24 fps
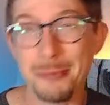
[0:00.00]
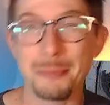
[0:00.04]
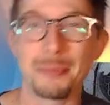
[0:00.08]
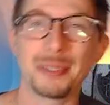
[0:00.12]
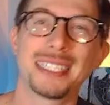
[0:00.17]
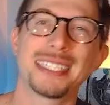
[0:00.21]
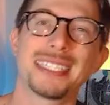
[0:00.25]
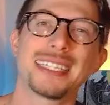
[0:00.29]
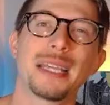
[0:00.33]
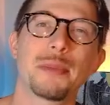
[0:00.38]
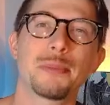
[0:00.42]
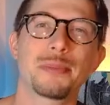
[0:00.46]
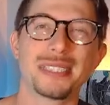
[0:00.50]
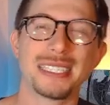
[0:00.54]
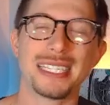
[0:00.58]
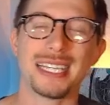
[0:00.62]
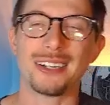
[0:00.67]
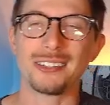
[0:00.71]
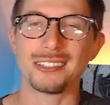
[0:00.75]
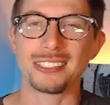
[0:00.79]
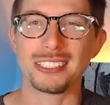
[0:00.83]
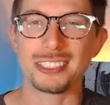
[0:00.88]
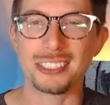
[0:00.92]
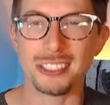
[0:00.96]
But then they bring
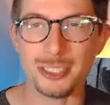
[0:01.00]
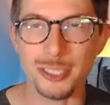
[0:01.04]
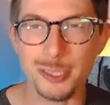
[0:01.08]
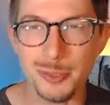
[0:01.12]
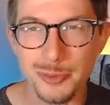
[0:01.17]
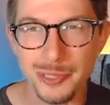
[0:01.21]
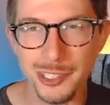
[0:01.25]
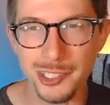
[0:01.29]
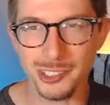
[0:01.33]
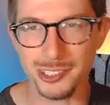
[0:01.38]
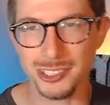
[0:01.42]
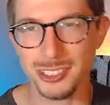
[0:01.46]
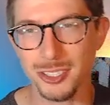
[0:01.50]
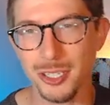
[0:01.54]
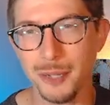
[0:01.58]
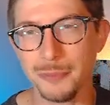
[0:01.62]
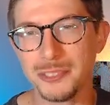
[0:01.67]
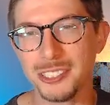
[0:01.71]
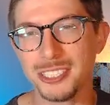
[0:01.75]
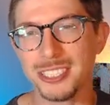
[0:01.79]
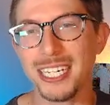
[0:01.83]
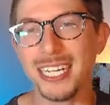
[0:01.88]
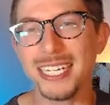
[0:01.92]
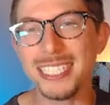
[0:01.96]
out an Azumarill, so
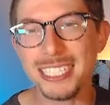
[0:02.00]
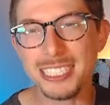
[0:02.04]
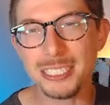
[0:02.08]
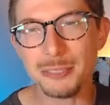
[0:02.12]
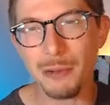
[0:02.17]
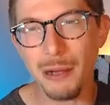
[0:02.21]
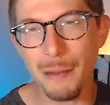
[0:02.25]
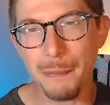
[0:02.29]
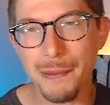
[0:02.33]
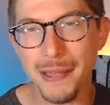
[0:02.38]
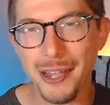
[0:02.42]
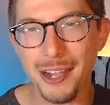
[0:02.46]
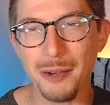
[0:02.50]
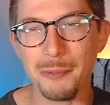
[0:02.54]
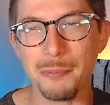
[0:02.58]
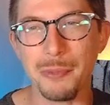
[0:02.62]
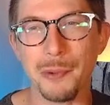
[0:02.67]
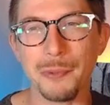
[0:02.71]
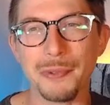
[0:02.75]
I'm trying to swap out,